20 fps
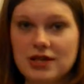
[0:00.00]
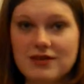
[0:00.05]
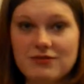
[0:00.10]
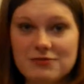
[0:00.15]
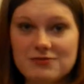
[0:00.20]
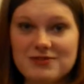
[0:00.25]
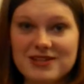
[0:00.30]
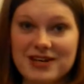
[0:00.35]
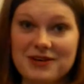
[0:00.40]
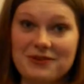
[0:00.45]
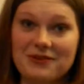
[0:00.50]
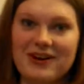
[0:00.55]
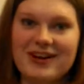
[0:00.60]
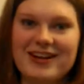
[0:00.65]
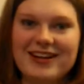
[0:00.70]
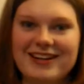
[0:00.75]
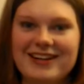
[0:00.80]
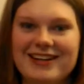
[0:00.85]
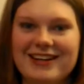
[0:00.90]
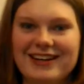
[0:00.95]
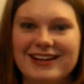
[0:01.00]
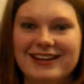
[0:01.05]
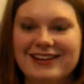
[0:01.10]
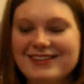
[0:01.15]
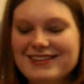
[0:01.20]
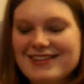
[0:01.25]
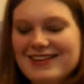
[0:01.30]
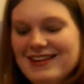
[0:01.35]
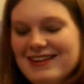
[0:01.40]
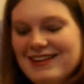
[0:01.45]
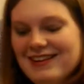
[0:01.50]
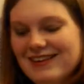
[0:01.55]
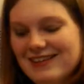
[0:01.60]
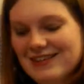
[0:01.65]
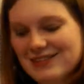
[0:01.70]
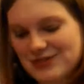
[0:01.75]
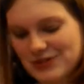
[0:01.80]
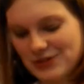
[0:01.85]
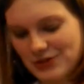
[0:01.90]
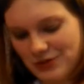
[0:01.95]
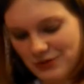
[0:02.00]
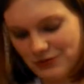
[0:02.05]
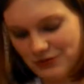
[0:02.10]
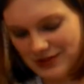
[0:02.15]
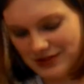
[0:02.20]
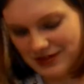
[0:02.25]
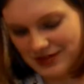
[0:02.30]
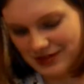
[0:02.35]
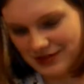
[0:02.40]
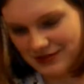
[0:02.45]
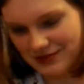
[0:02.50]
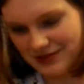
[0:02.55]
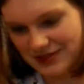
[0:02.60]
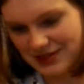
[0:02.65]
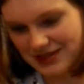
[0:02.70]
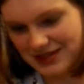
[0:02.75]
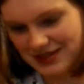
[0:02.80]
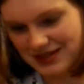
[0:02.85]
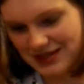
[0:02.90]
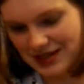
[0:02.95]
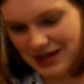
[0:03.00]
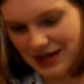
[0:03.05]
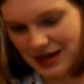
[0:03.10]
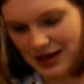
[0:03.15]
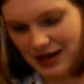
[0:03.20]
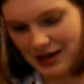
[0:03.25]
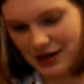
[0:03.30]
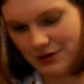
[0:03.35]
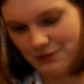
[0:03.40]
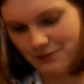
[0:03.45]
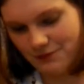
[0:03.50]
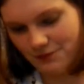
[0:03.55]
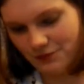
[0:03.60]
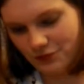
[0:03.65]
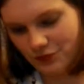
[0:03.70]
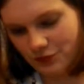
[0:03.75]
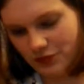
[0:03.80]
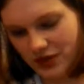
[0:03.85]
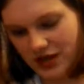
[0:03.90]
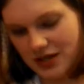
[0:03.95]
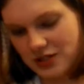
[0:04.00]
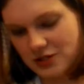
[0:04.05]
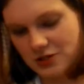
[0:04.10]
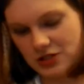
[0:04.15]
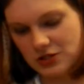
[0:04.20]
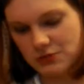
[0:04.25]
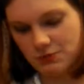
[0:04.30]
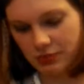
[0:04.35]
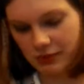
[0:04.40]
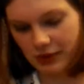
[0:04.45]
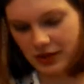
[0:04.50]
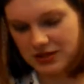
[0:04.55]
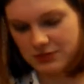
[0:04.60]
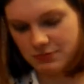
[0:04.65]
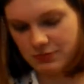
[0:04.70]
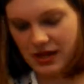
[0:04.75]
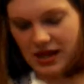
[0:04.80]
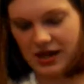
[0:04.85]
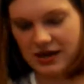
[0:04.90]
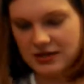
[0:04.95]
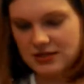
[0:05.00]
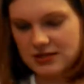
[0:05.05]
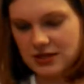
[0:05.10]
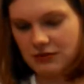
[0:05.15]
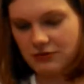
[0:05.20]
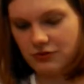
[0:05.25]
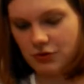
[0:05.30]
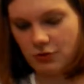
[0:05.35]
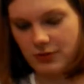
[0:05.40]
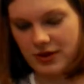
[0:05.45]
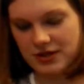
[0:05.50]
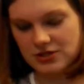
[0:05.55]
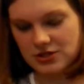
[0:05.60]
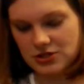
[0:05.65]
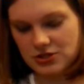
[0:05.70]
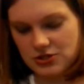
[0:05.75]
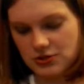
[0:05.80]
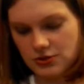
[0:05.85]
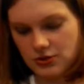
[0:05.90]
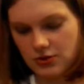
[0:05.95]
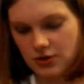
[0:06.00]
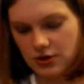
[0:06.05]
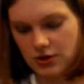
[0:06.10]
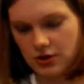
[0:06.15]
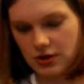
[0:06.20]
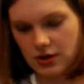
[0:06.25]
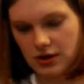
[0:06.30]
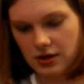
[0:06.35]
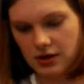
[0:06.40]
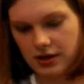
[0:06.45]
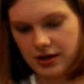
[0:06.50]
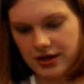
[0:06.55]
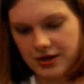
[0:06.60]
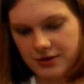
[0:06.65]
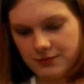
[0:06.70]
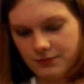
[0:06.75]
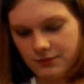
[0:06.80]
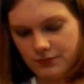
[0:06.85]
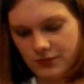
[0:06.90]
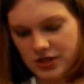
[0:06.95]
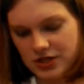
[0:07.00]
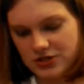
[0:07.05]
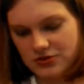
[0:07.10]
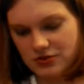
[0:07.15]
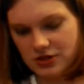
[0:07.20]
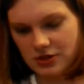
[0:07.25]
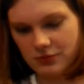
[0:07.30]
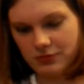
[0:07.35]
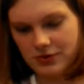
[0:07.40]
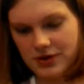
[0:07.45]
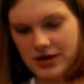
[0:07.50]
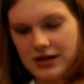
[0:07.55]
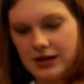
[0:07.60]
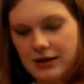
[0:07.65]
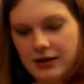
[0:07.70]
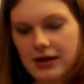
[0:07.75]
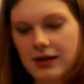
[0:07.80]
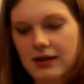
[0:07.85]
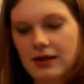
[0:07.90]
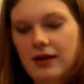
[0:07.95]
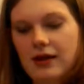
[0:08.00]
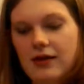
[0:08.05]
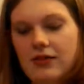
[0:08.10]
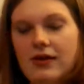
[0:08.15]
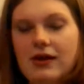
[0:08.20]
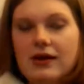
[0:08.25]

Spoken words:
give them to anyone. So we'll see. But yeah, it's blank inside for your message, so that's really pretty. I like